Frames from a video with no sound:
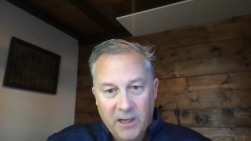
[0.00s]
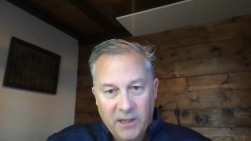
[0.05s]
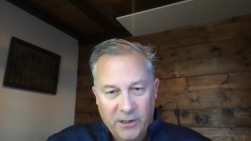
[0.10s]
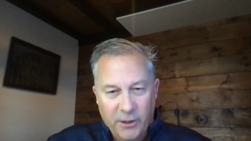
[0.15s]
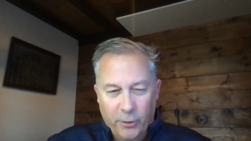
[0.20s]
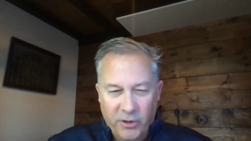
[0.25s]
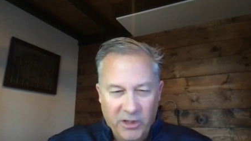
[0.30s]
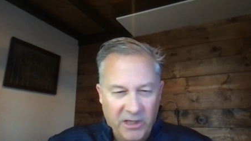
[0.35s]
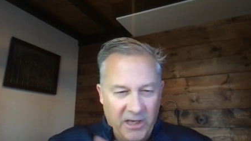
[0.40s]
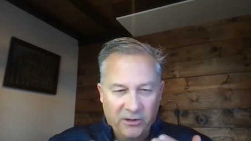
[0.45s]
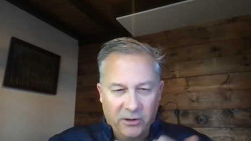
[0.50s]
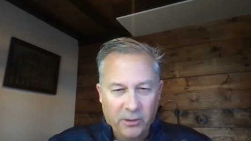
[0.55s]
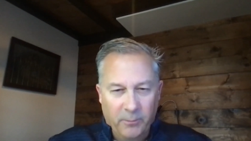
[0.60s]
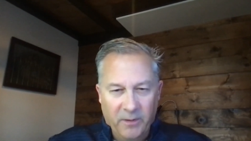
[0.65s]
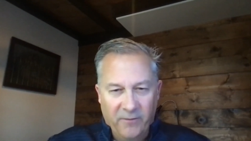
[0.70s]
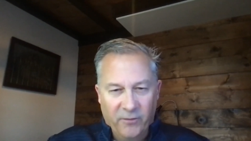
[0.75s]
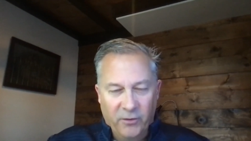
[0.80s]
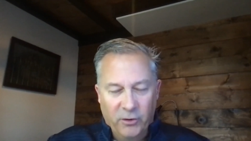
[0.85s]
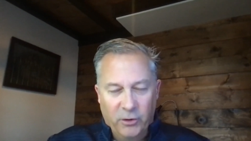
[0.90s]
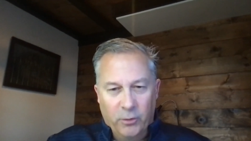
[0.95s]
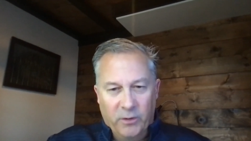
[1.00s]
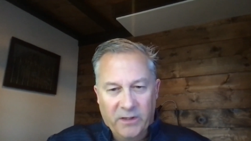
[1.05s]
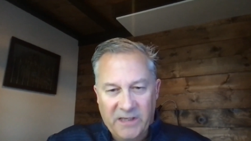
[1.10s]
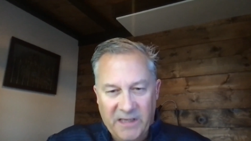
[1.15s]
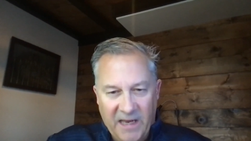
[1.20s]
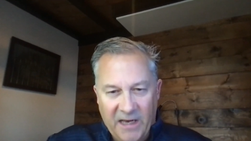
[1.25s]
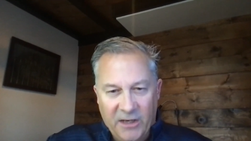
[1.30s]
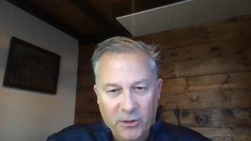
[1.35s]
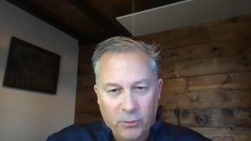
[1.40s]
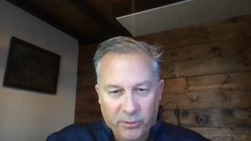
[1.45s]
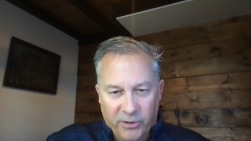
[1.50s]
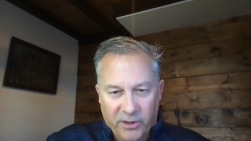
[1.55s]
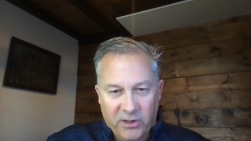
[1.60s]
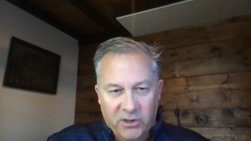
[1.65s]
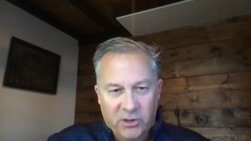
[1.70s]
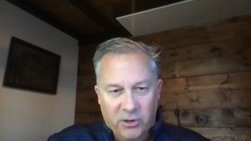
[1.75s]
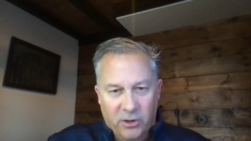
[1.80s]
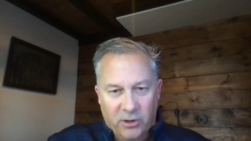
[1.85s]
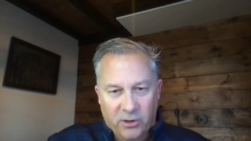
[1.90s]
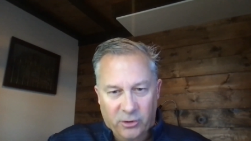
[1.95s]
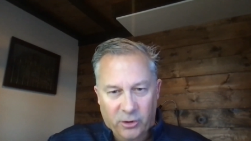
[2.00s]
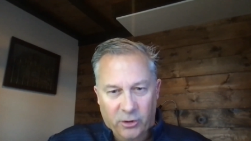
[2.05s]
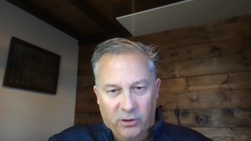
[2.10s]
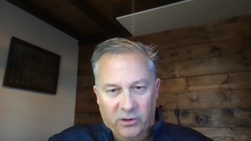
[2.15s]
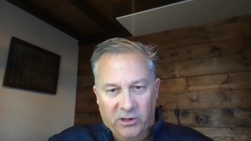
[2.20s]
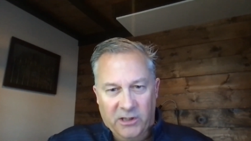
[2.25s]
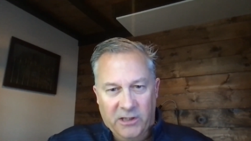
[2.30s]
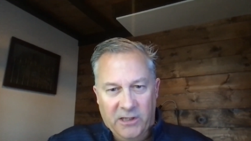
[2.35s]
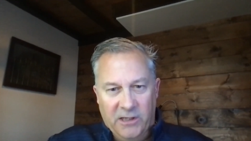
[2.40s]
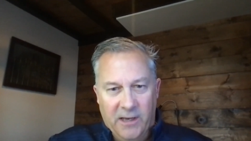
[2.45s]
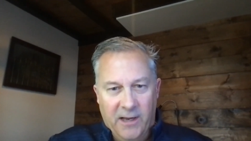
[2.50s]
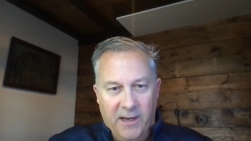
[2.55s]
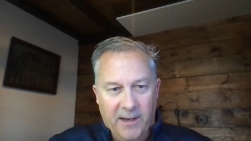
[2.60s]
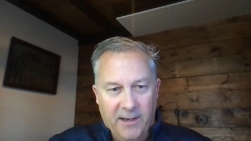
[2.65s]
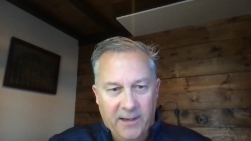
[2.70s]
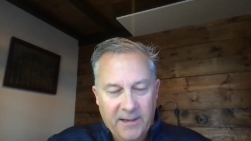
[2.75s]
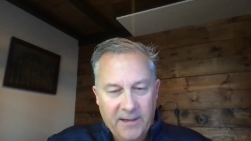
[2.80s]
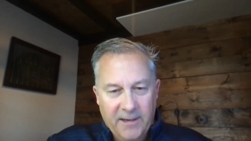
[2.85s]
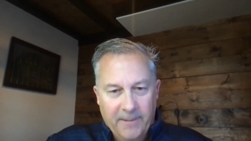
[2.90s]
to get them even to engage with us took the